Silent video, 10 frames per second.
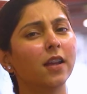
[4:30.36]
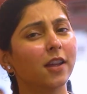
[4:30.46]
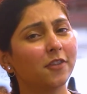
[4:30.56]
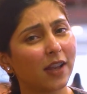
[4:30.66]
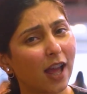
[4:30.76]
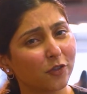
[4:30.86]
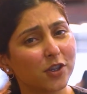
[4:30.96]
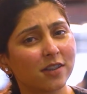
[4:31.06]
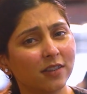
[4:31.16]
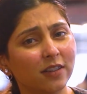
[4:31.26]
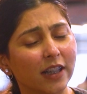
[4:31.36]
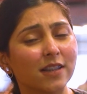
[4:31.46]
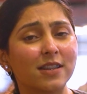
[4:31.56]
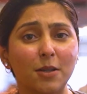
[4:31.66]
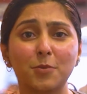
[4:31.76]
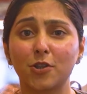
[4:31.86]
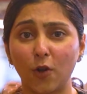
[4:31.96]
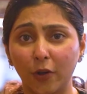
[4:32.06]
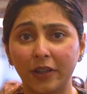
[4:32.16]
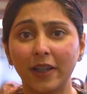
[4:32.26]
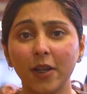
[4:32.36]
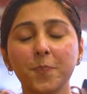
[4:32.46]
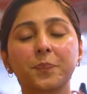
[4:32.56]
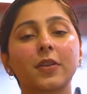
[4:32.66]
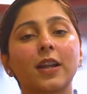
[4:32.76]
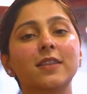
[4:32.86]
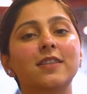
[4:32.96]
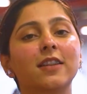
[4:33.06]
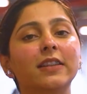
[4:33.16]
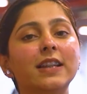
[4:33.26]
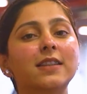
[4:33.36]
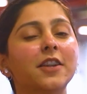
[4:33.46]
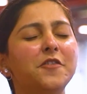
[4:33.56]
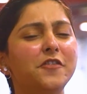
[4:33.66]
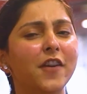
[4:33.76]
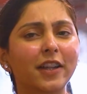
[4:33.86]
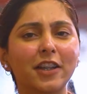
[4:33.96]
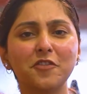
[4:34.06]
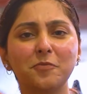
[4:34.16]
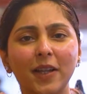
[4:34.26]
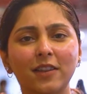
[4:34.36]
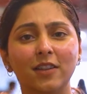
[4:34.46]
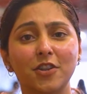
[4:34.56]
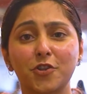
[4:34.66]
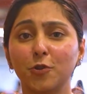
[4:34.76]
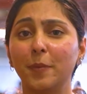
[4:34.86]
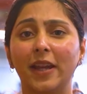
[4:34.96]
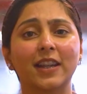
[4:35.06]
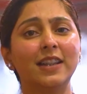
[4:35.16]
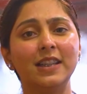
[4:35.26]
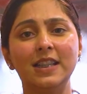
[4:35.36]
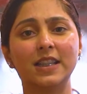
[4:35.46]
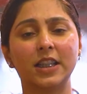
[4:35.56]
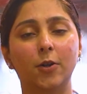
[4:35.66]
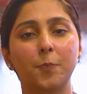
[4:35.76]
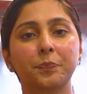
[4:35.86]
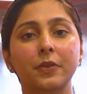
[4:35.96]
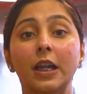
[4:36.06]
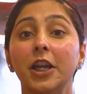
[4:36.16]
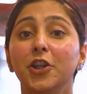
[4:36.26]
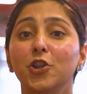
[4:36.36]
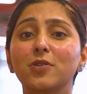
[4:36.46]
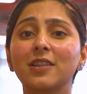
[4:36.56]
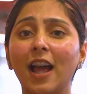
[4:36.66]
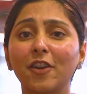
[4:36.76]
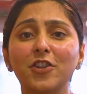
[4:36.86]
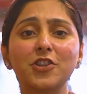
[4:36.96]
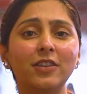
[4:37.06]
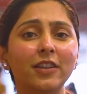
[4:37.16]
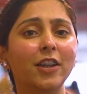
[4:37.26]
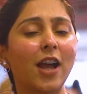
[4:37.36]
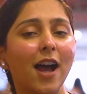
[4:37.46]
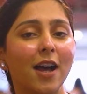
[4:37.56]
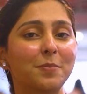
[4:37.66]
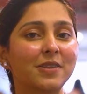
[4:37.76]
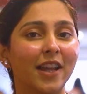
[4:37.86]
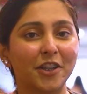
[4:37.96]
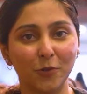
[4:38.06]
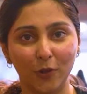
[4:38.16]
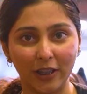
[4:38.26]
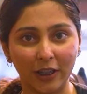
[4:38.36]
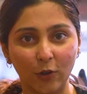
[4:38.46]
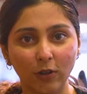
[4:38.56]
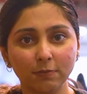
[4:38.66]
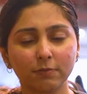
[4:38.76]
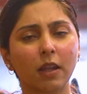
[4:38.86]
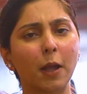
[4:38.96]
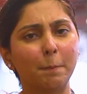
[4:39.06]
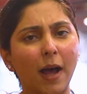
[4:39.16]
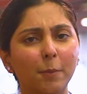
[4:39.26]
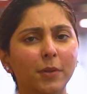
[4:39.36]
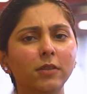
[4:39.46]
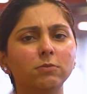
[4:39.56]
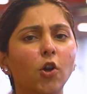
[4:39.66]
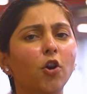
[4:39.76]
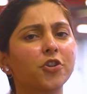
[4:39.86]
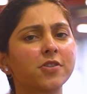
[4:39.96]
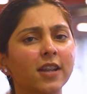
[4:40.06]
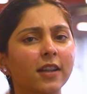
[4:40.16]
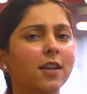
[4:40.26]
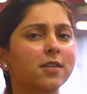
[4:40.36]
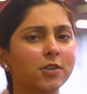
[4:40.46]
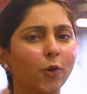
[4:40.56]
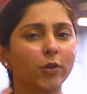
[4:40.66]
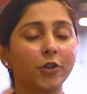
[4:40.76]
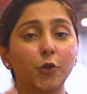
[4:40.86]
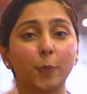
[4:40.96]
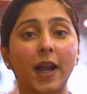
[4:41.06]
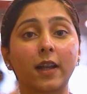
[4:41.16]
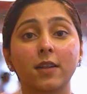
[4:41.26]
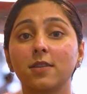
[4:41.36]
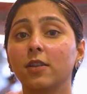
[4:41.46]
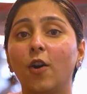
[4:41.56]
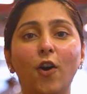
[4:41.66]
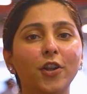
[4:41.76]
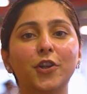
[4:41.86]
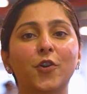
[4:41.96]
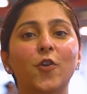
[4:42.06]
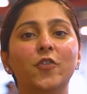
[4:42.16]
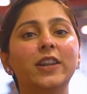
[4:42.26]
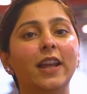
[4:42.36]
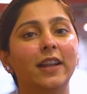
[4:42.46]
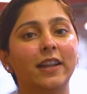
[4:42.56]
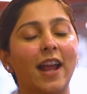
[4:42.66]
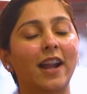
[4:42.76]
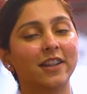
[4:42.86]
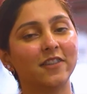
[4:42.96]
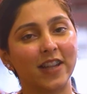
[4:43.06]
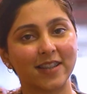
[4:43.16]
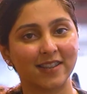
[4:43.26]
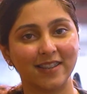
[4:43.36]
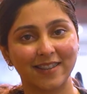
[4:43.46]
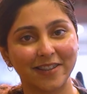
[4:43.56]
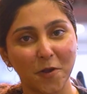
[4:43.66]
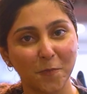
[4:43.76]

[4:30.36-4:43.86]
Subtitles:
If language learning seems daunting, consider these effective methods to make it easier. Use language learning apps like Duolingo, Babbel, or Rosetta Stone to practice on the go with interactive lessons.